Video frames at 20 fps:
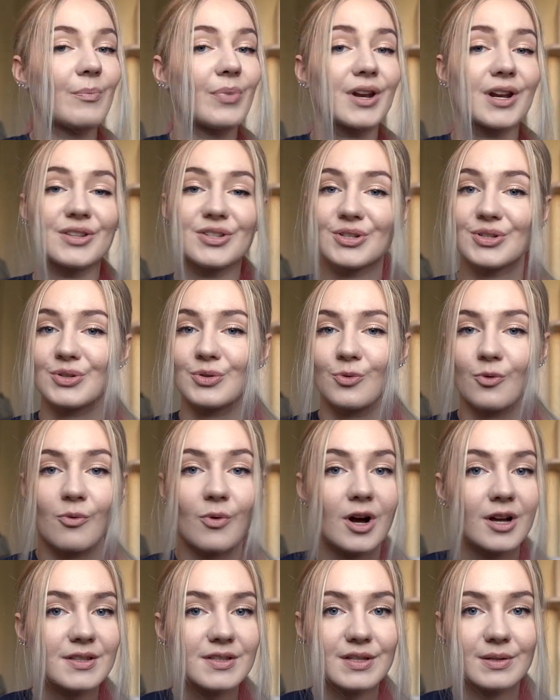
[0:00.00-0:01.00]
but I just
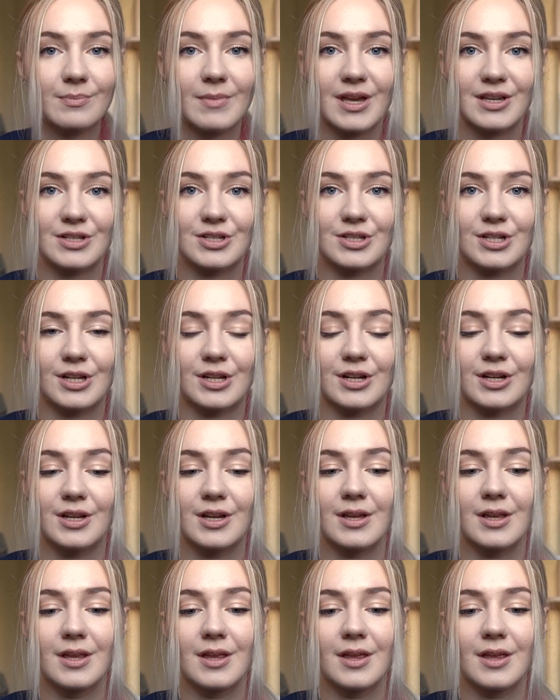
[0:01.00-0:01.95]
want to mention